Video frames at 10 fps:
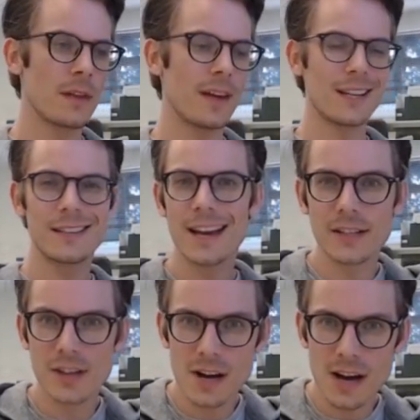they
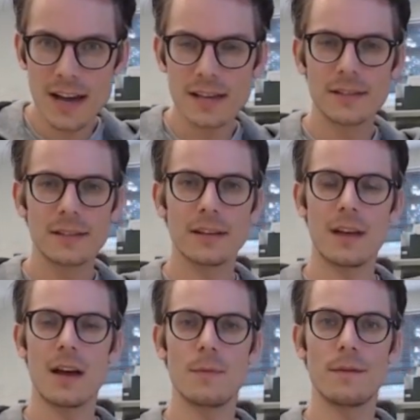sanitize
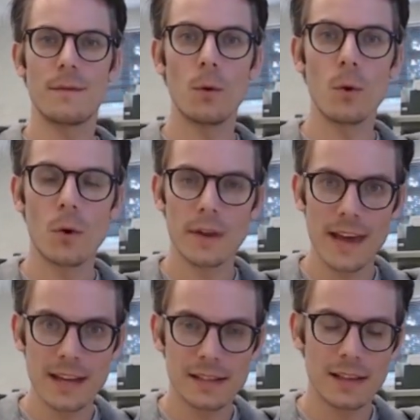before
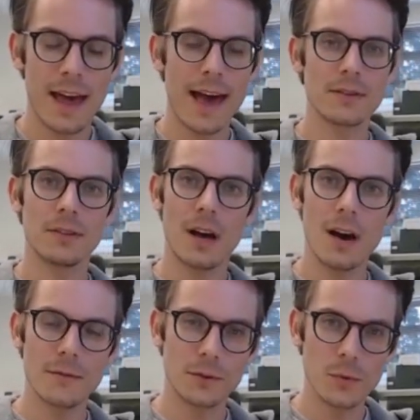they enter the house and
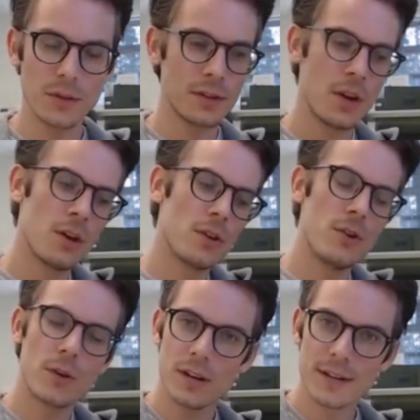afterwards.
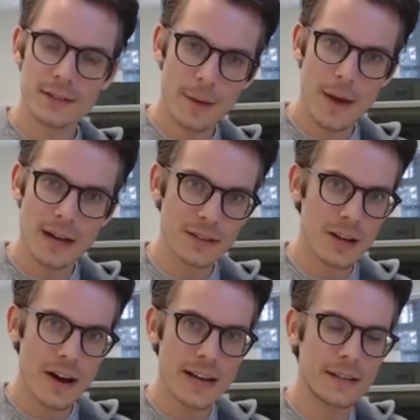You kind of step
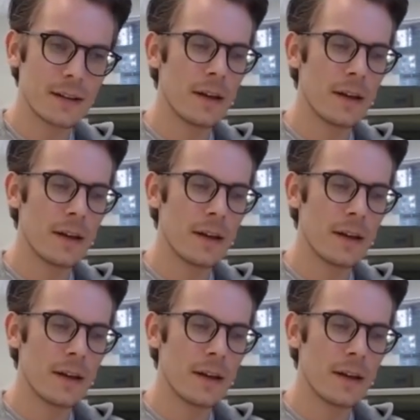outside.